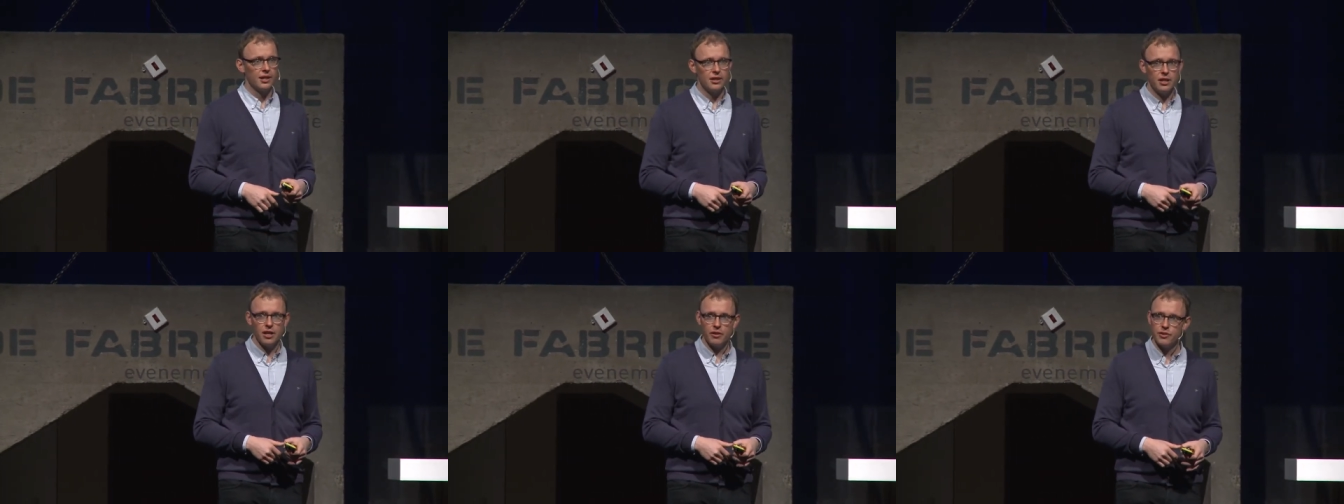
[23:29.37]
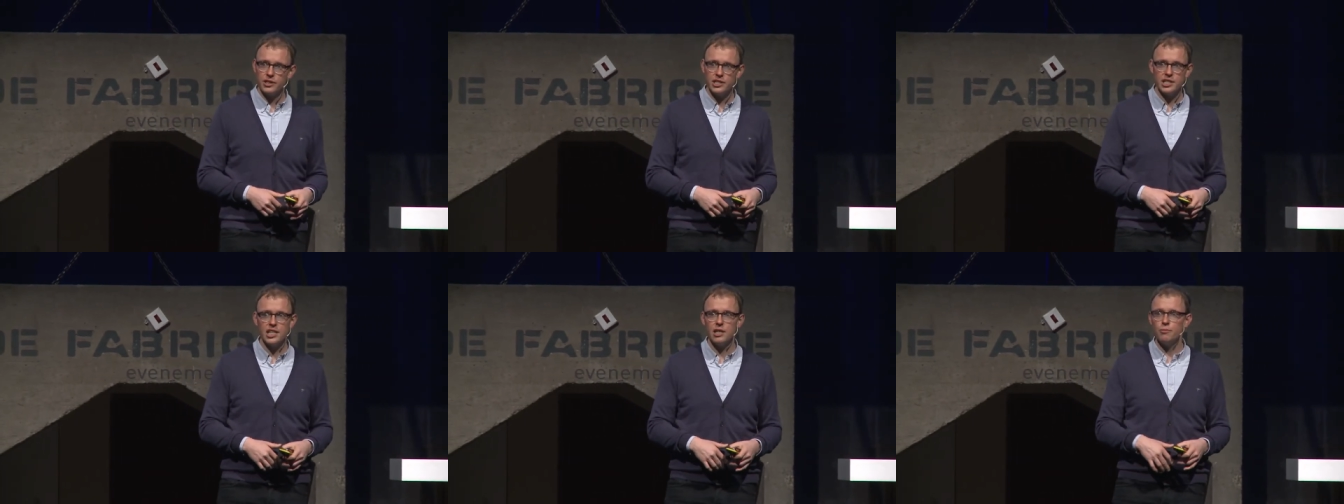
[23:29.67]
you
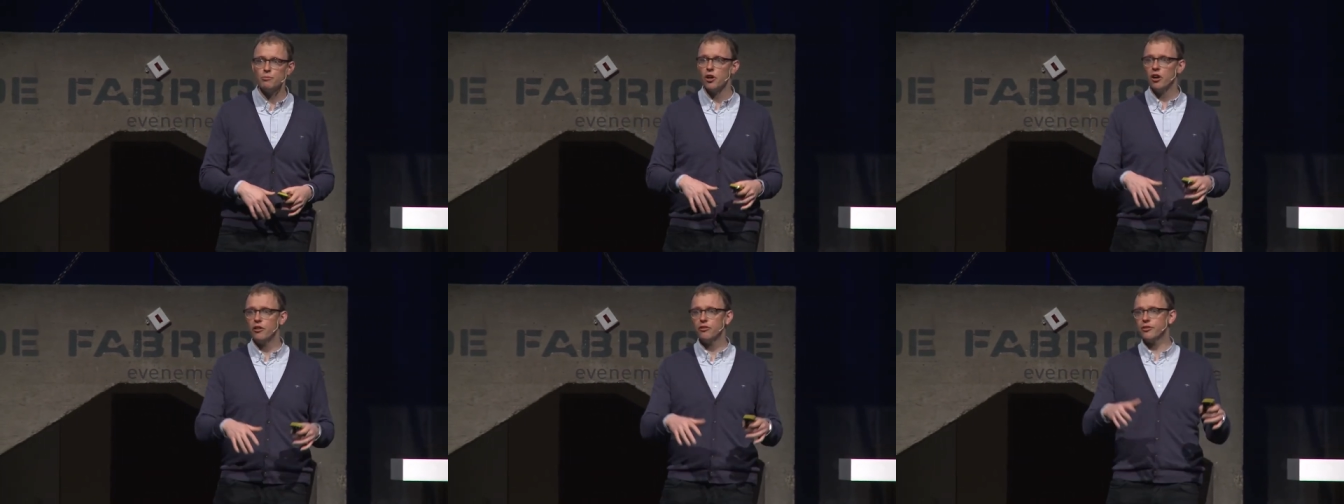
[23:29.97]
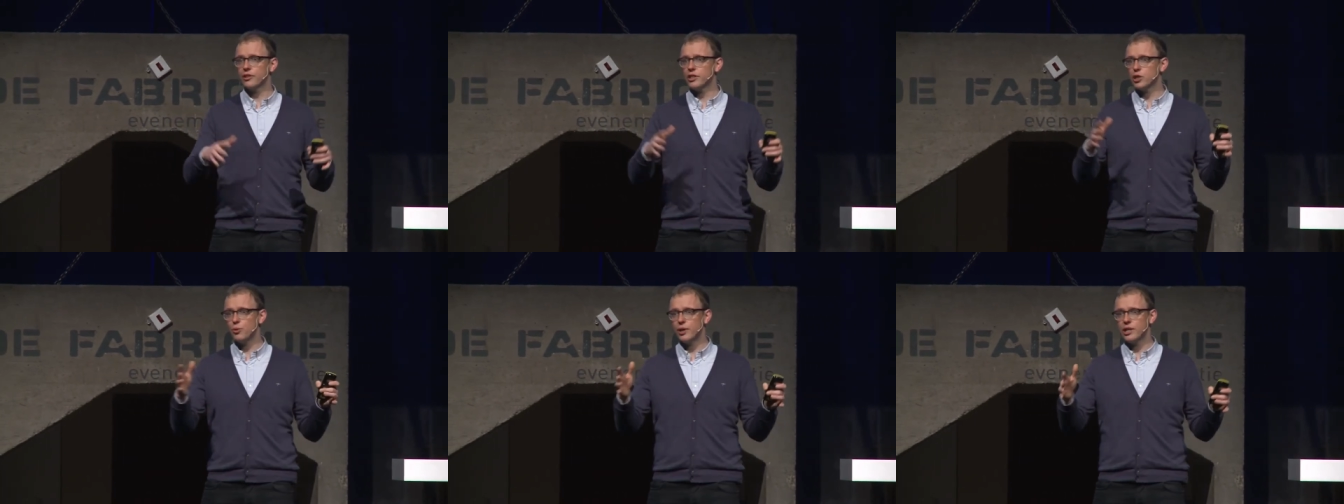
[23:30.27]
have a team
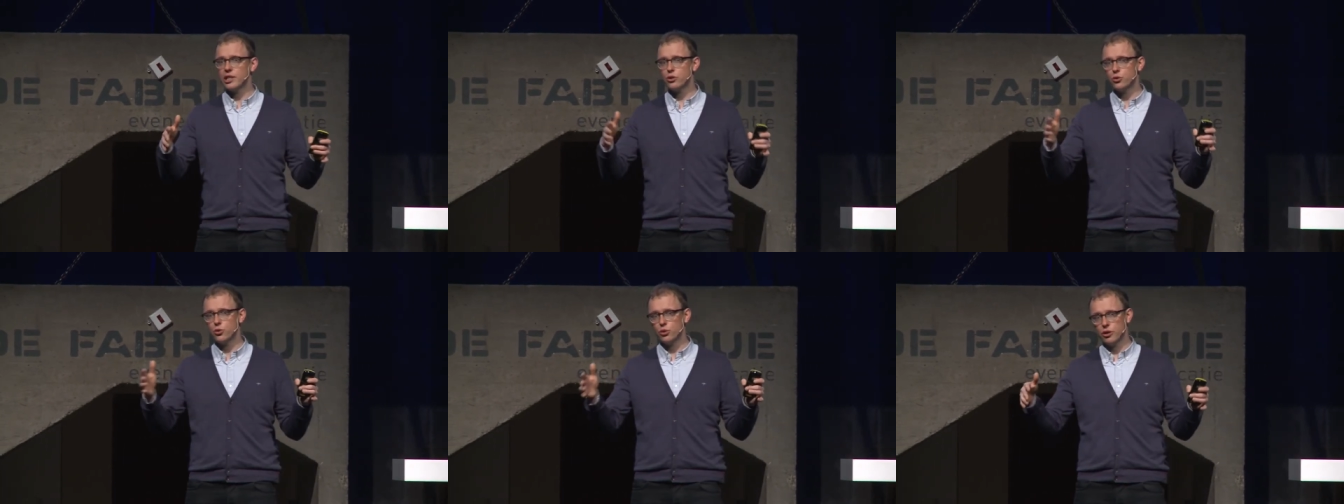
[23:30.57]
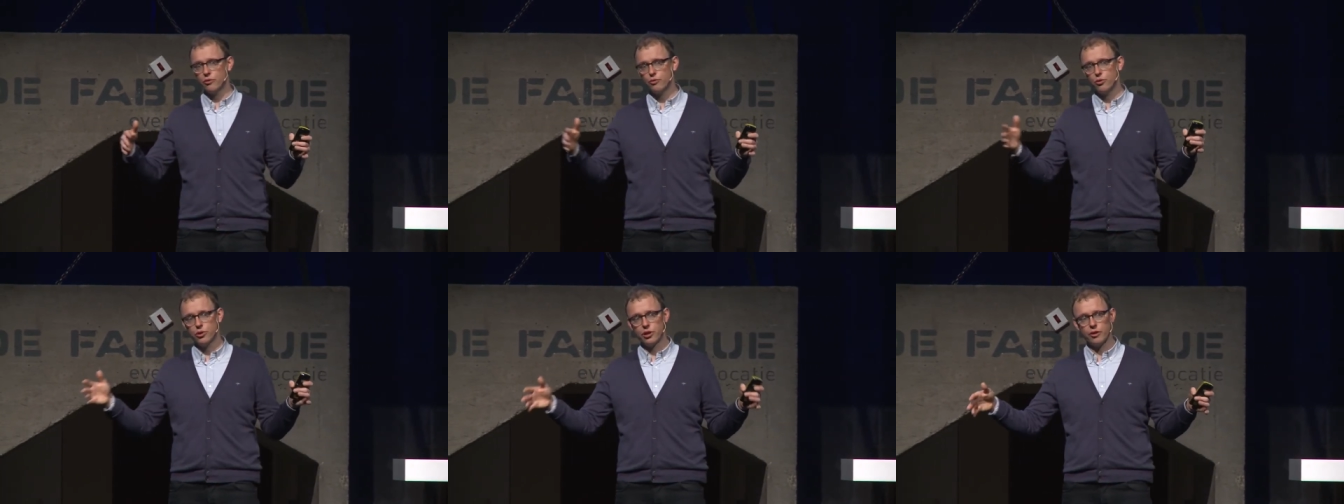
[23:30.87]
of 20,
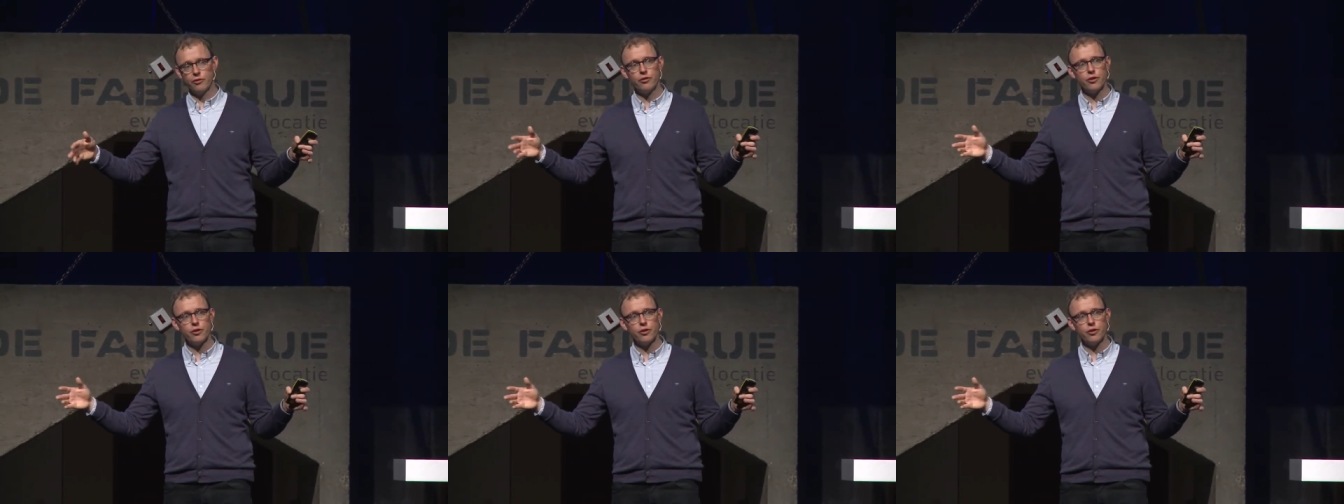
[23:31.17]
30, 40,